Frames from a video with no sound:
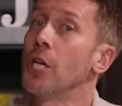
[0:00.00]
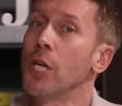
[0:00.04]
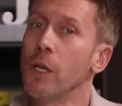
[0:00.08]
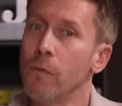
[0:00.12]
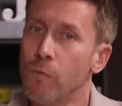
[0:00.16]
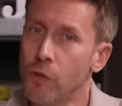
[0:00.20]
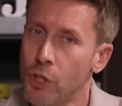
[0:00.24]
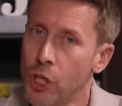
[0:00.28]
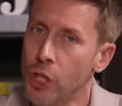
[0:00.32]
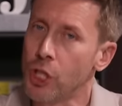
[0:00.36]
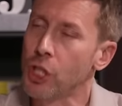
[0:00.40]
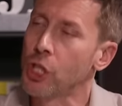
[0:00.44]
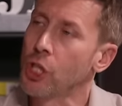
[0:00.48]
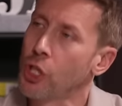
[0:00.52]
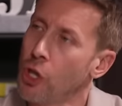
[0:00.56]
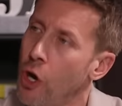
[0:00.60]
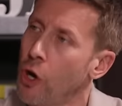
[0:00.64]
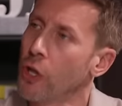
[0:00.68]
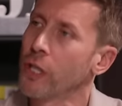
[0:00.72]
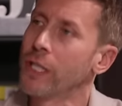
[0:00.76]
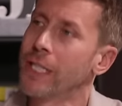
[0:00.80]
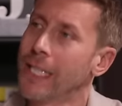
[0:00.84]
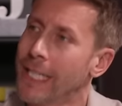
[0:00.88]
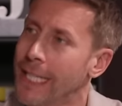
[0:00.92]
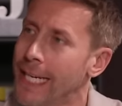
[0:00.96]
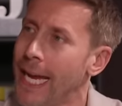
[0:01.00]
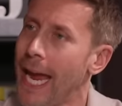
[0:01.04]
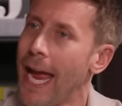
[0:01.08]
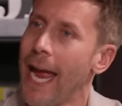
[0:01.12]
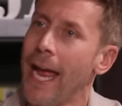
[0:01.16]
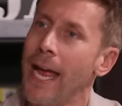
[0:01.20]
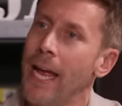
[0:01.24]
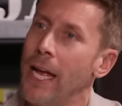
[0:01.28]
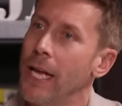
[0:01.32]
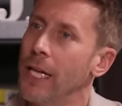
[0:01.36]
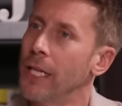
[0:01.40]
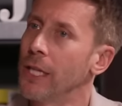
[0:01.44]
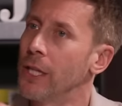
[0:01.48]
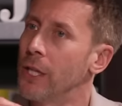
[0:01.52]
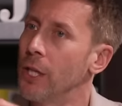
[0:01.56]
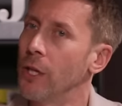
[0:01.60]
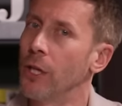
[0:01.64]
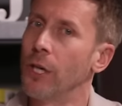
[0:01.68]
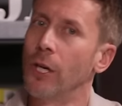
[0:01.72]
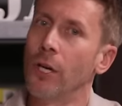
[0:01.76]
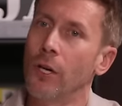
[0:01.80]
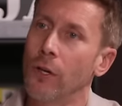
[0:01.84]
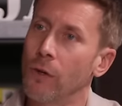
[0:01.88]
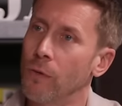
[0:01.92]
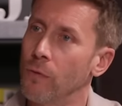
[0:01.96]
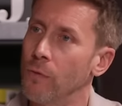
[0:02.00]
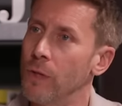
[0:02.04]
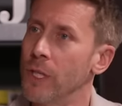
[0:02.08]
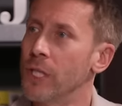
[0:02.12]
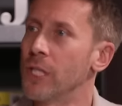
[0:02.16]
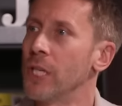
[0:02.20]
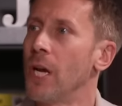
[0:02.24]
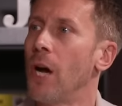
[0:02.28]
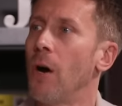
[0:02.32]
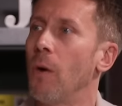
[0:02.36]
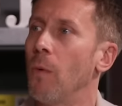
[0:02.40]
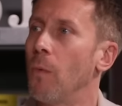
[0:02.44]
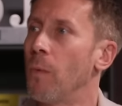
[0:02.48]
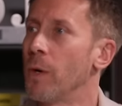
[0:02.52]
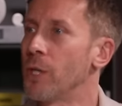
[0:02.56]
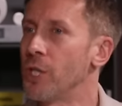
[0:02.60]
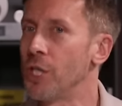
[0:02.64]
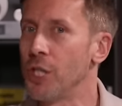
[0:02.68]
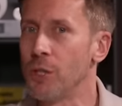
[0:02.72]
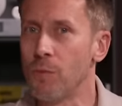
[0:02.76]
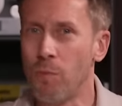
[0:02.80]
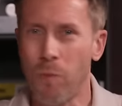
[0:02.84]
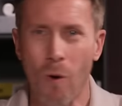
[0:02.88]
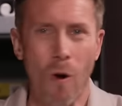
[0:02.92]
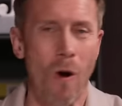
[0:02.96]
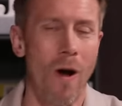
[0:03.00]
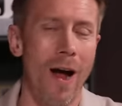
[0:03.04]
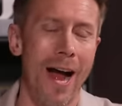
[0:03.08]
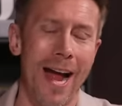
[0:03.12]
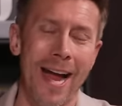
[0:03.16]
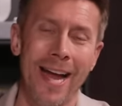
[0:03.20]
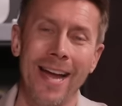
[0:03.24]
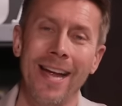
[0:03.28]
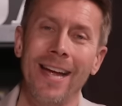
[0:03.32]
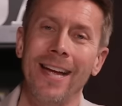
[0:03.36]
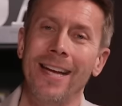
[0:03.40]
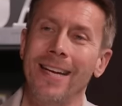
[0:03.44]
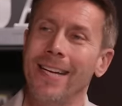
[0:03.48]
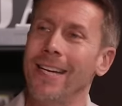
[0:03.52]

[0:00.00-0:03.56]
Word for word: You've just got to get the result, which is why,